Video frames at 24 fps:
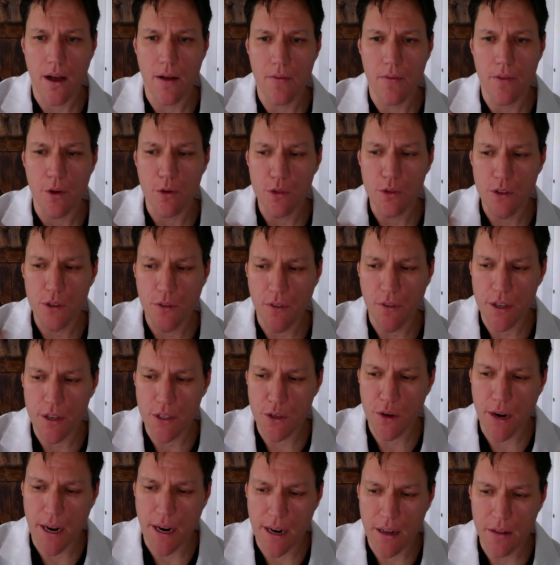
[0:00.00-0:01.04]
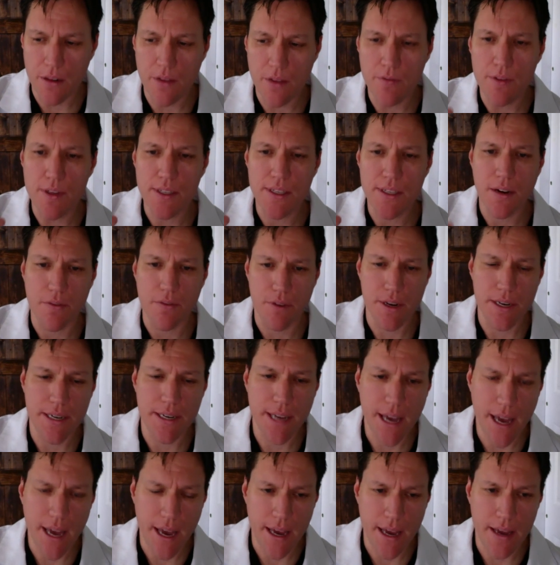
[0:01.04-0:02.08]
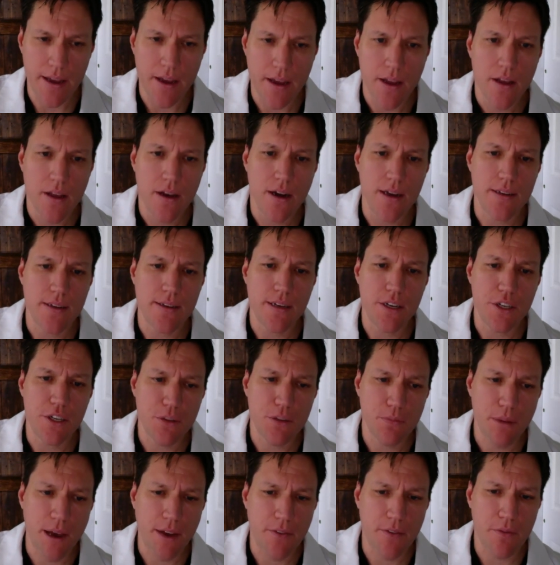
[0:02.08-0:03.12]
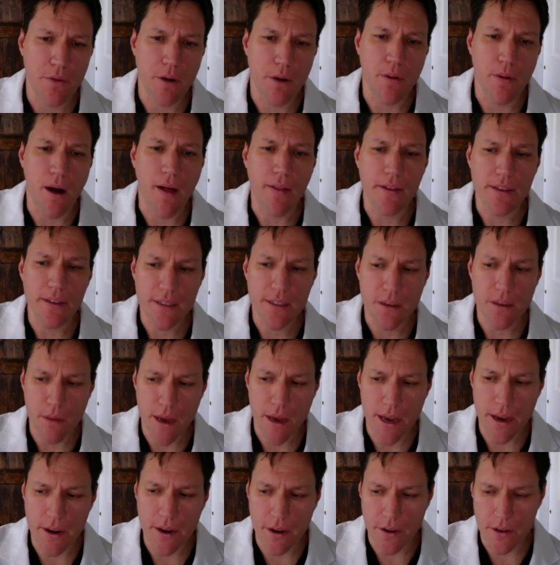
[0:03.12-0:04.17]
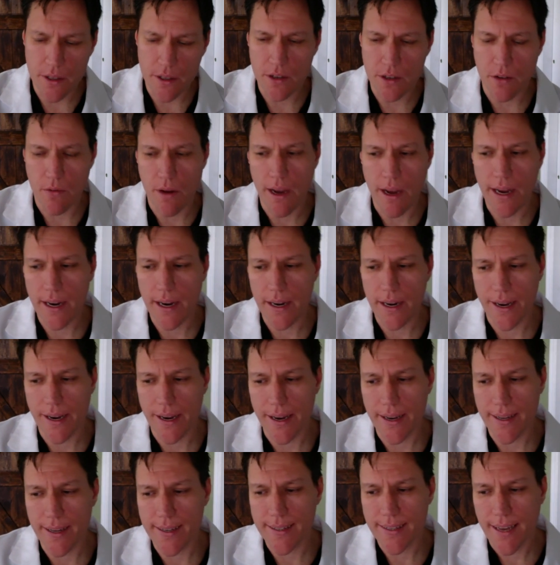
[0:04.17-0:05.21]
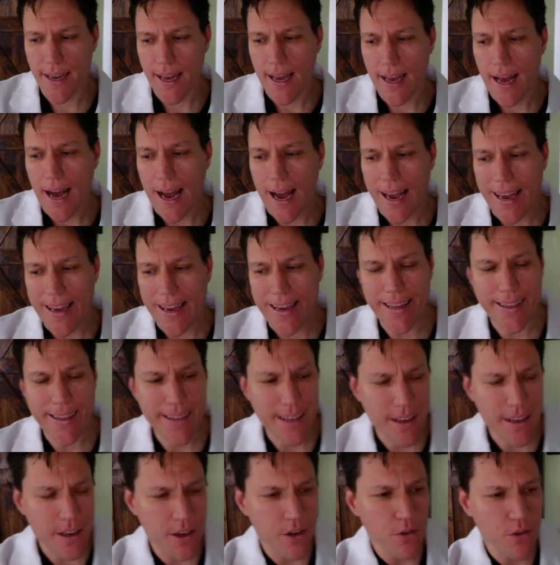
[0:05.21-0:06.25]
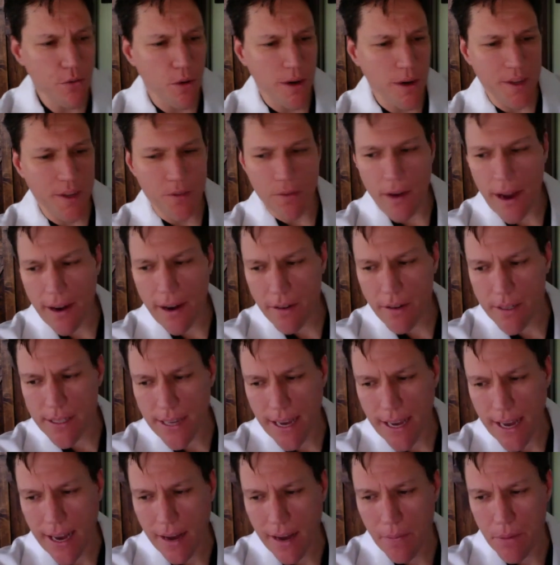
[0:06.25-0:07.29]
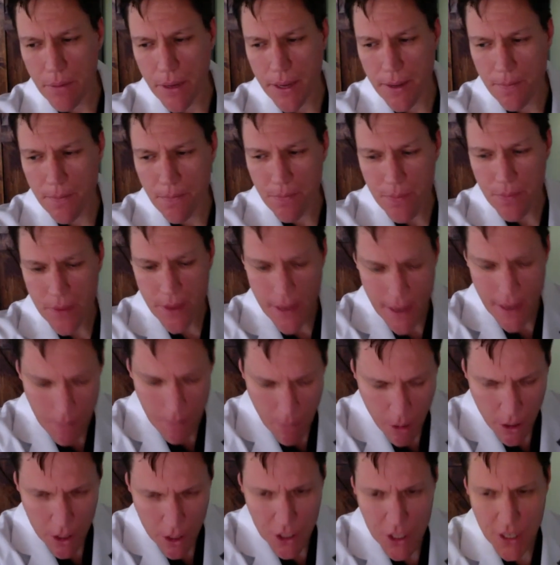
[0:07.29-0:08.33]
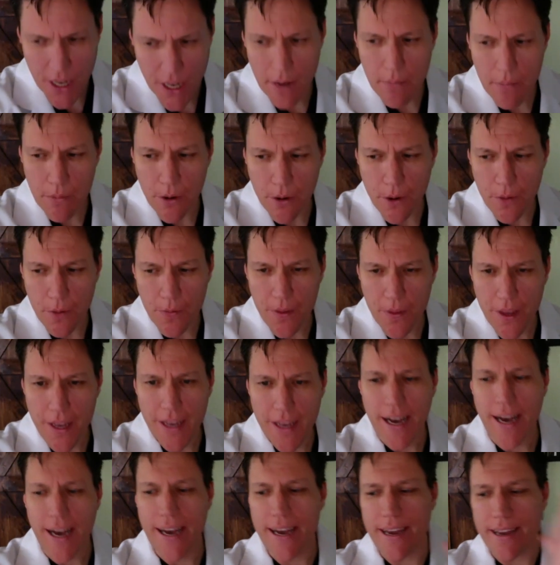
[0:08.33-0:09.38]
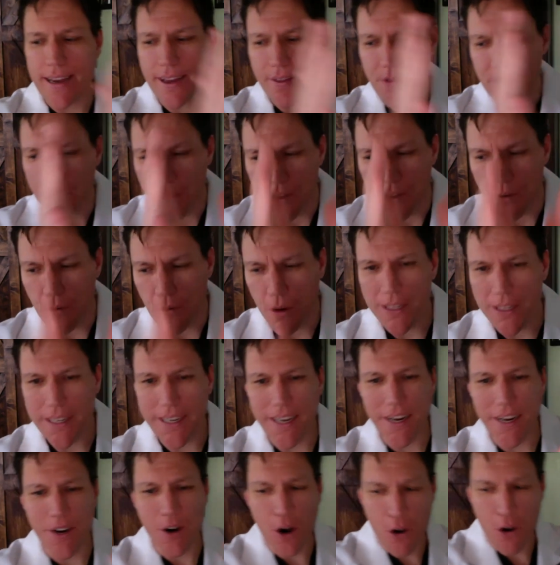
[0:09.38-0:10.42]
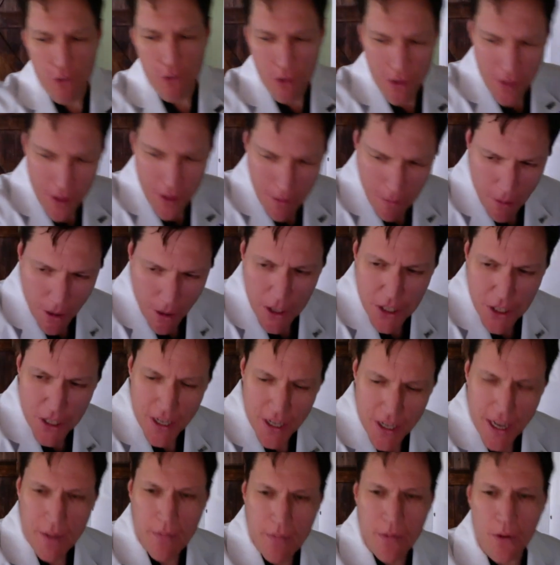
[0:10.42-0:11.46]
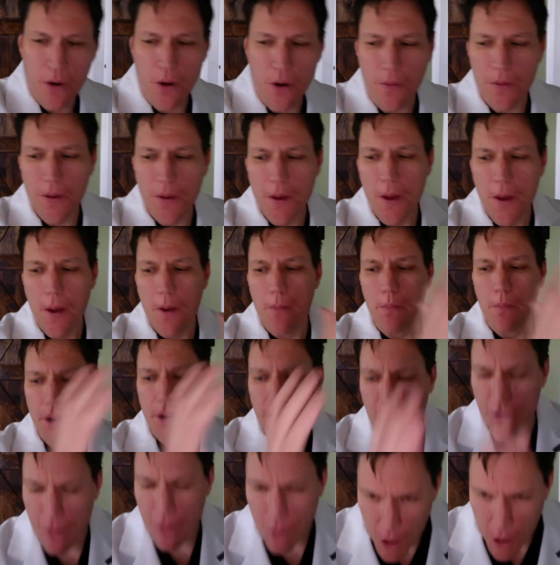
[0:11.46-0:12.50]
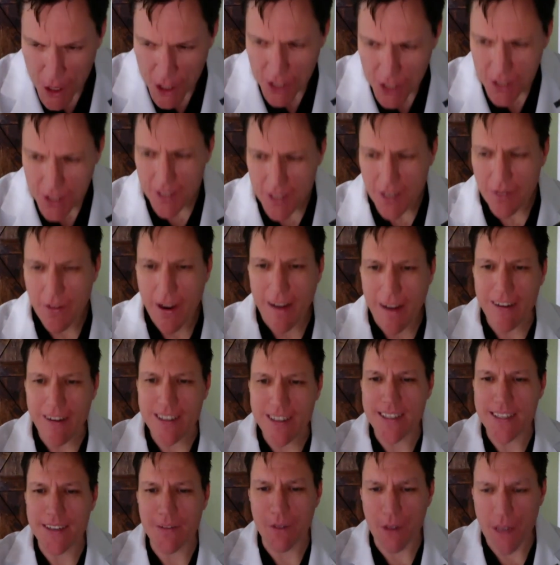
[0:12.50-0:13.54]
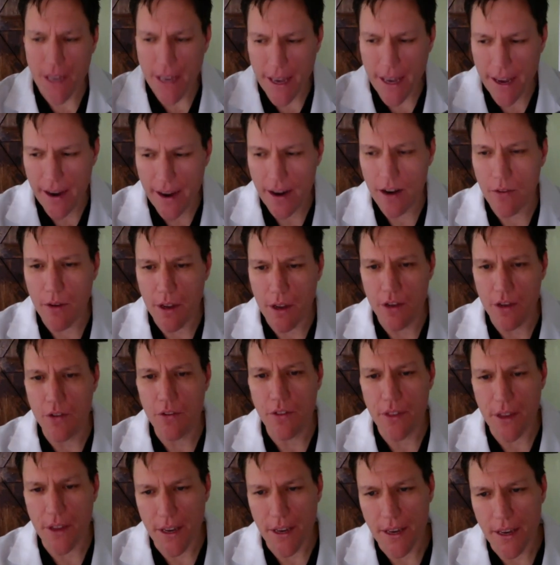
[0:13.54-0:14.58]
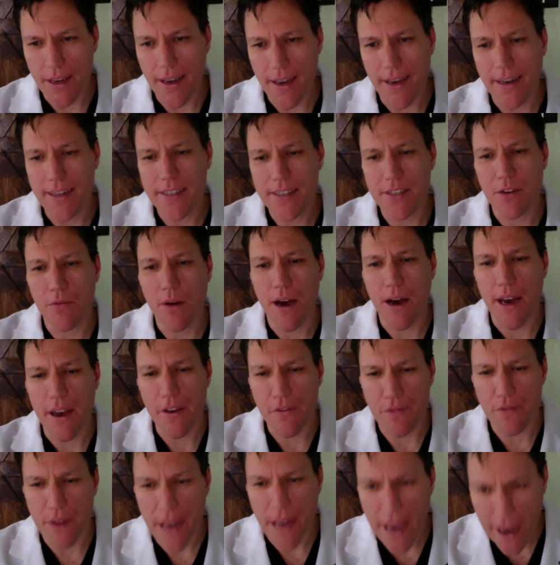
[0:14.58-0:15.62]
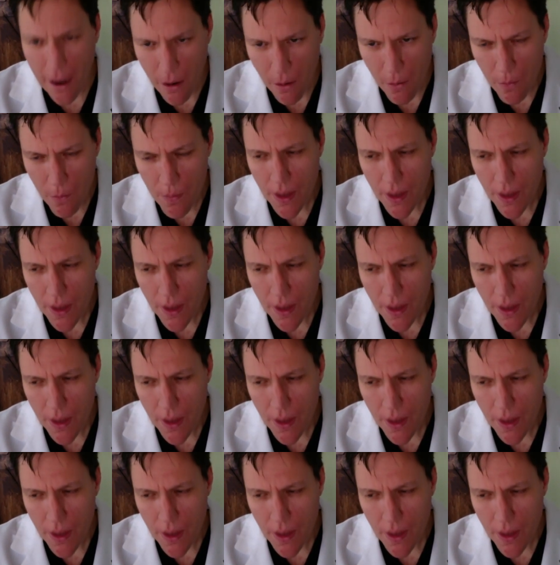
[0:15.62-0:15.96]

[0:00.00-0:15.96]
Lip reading: those of us who kind of live this every day, attention back from our policymakers to recognize, I get that you wanted the virus to happen in March and April. I get that you wanted to get it over with in March and April. But unfortunately, the virus doesn't really care what you think, and it's arrived now.